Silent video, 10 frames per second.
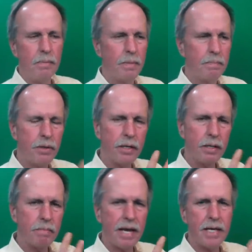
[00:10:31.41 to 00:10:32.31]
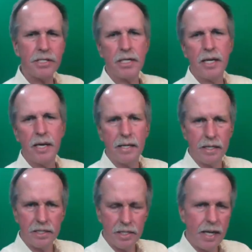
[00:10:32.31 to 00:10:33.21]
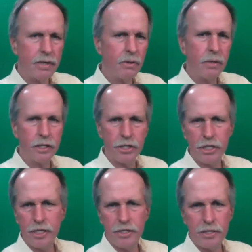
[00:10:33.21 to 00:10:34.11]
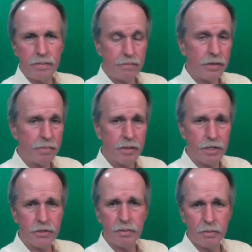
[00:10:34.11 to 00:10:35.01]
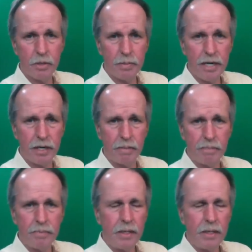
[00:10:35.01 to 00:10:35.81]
But putting the mask on is not going to change them very much from room air.